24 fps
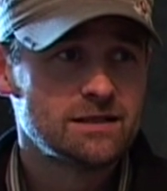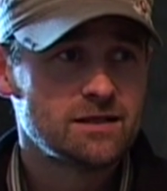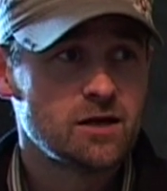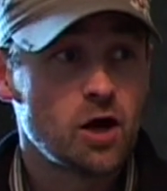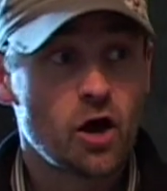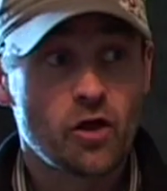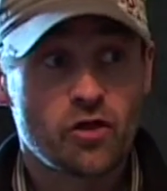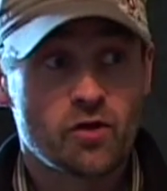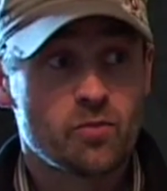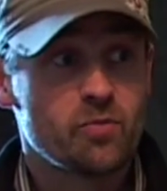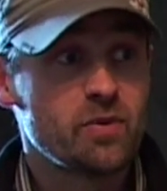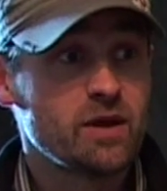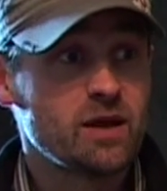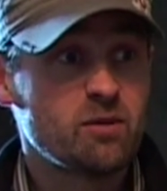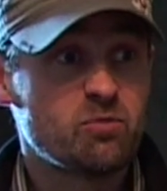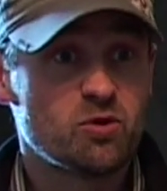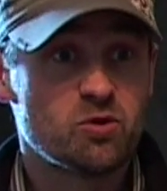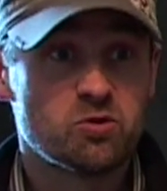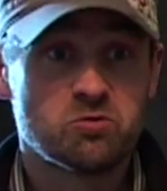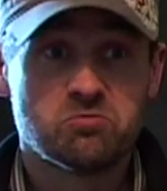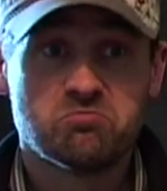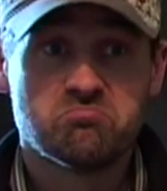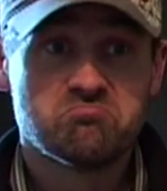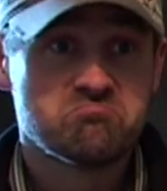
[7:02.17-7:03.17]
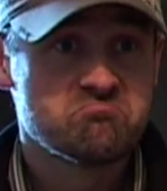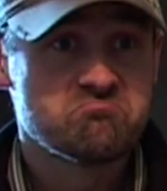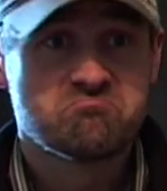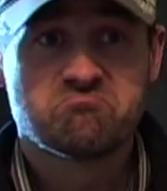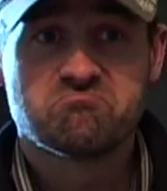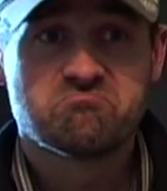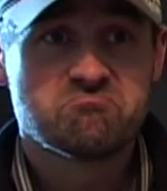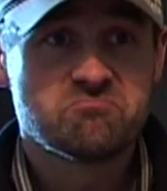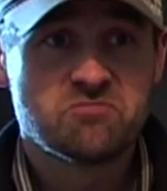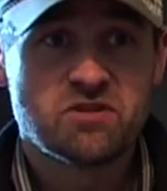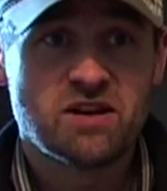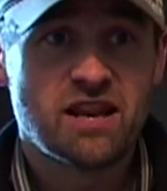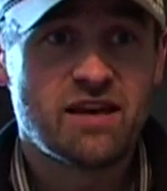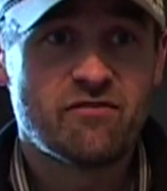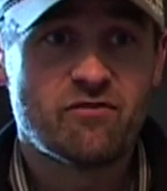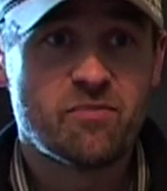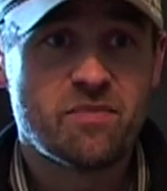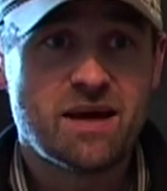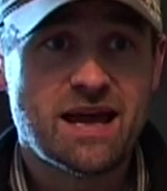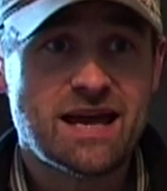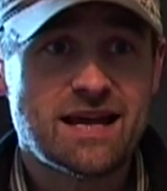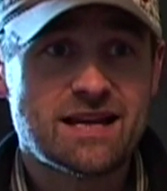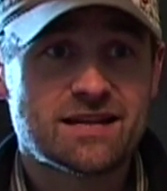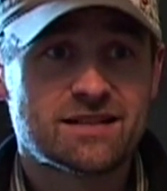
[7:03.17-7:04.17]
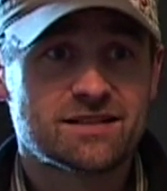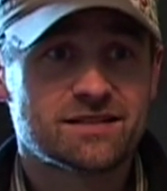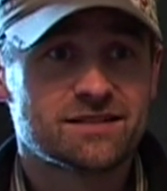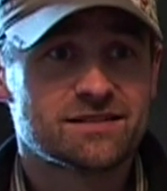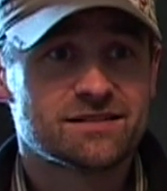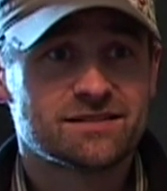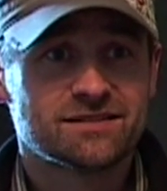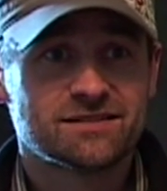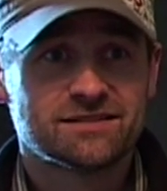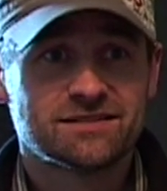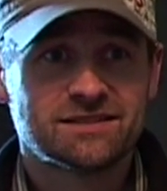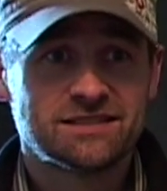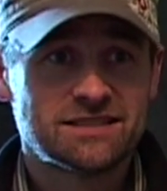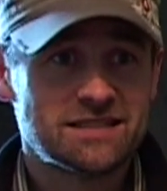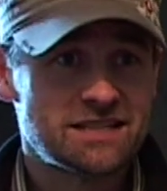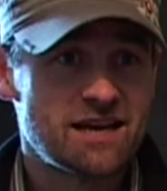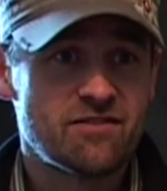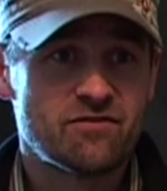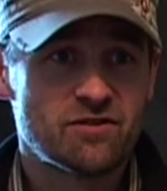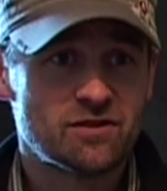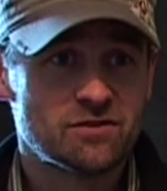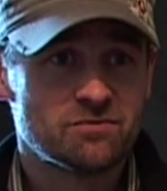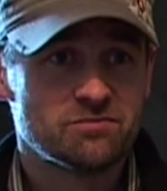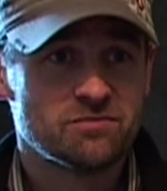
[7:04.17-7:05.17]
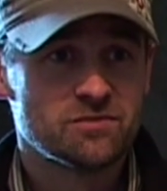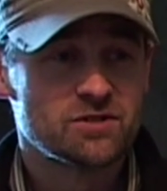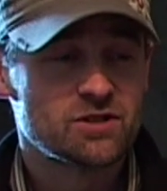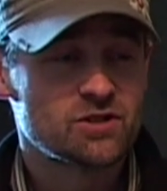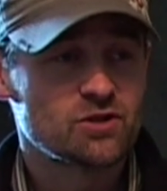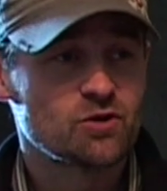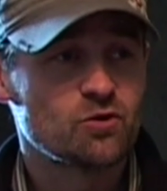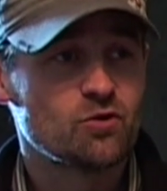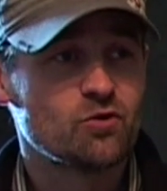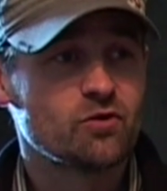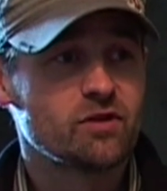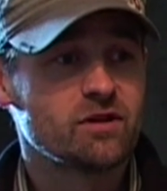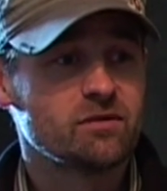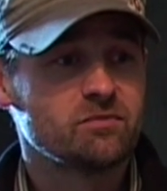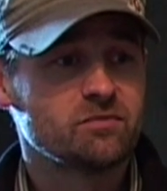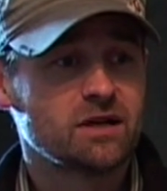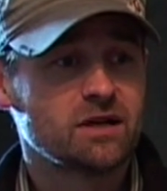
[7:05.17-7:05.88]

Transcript: Other people we never met, never saw them,